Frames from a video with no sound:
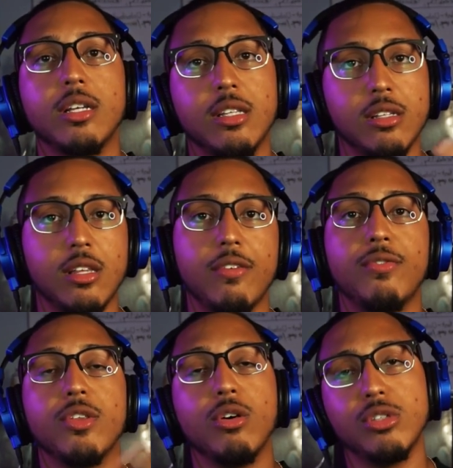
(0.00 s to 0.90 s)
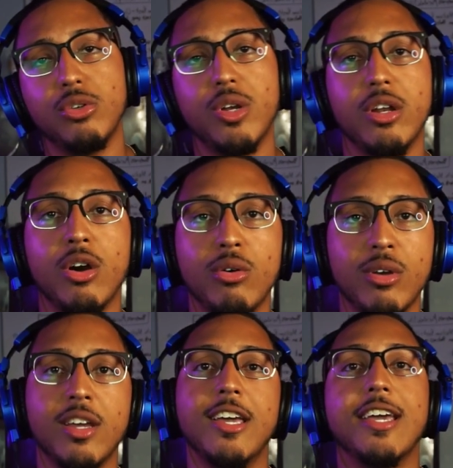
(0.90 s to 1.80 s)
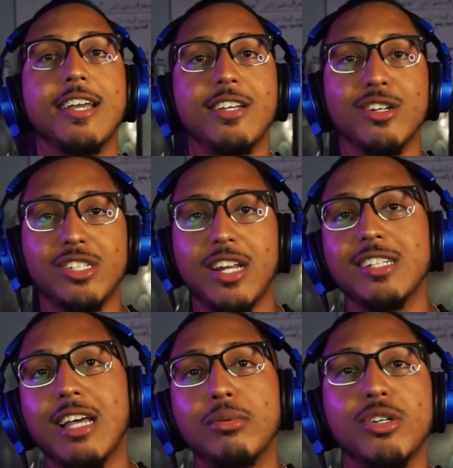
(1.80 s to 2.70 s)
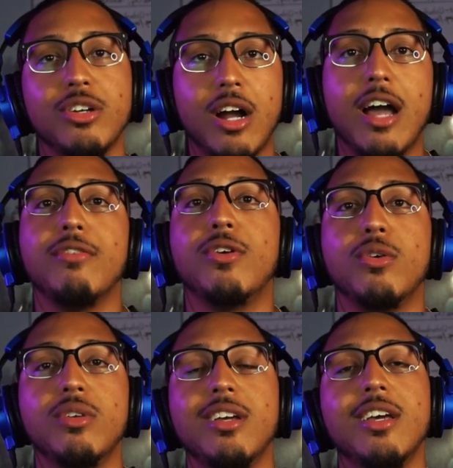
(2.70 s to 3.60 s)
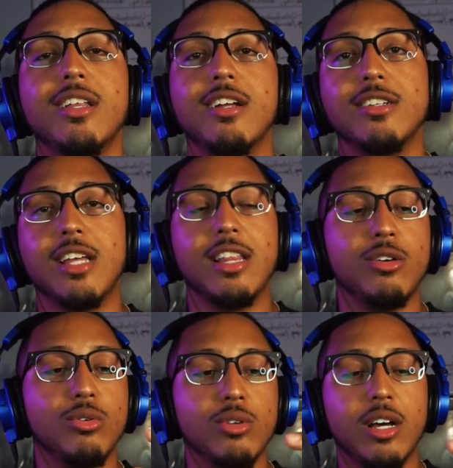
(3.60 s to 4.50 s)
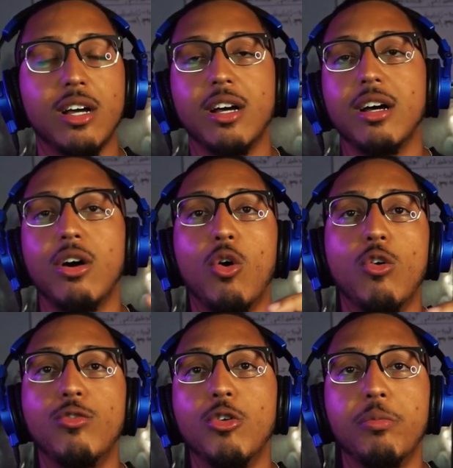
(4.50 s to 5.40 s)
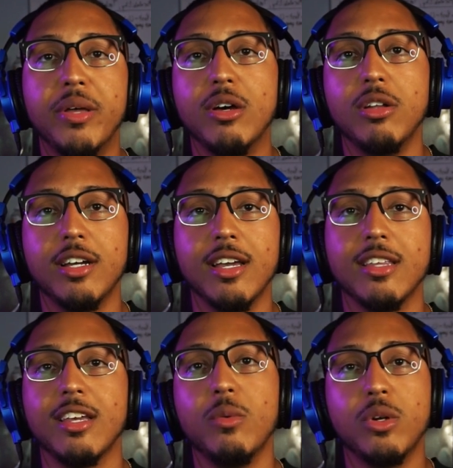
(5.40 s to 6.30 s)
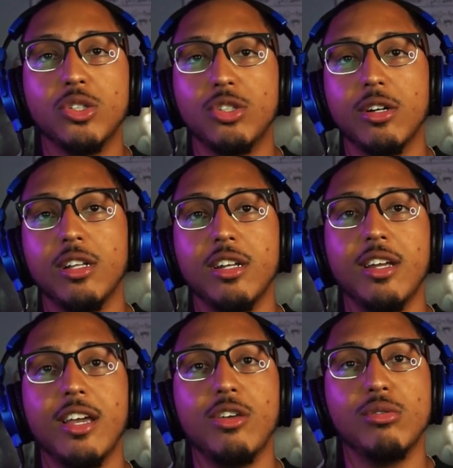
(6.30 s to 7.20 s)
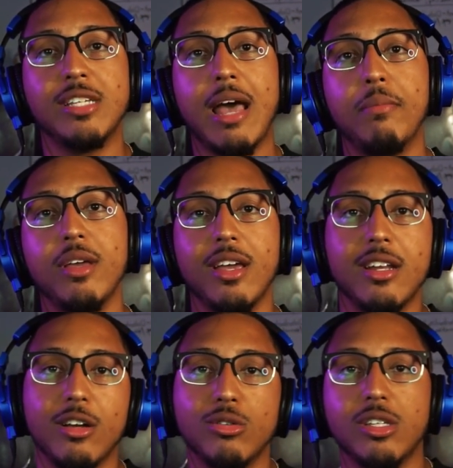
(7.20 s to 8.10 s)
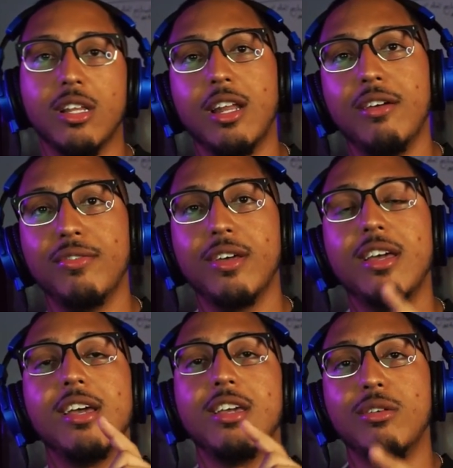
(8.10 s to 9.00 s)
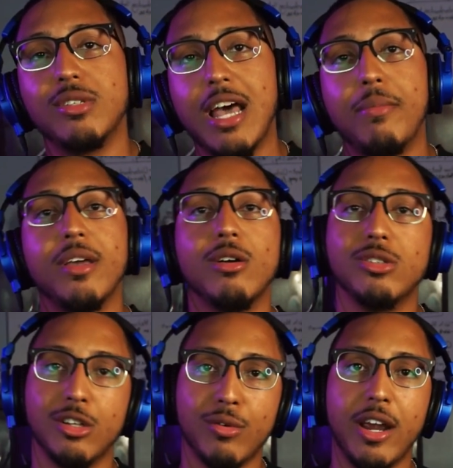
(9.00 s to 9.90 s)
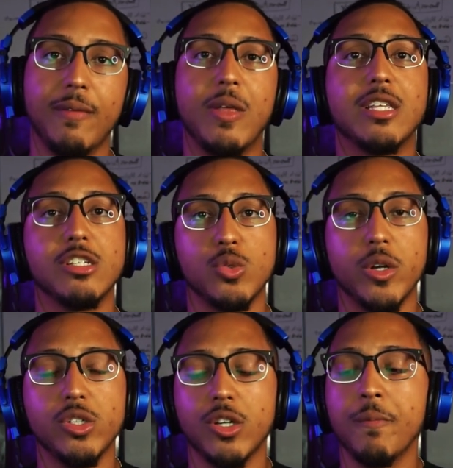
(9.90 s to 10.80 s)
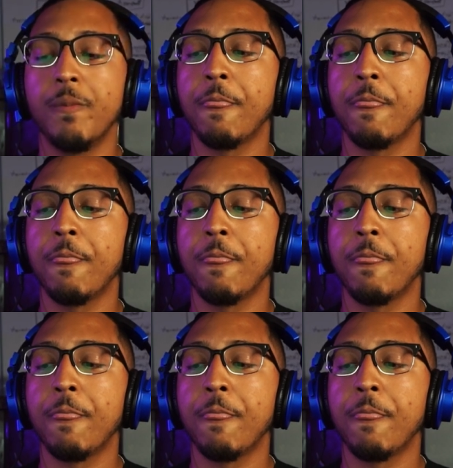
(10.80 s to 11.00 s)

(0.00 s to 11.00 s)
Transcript: Like the, if, for those that do not know, in your settings option in your iPhone, there's that little uh, oval pill looking thing with a circle in it, and you tap it and it goes to the left. You tap it, it goes to the right. That's a switch.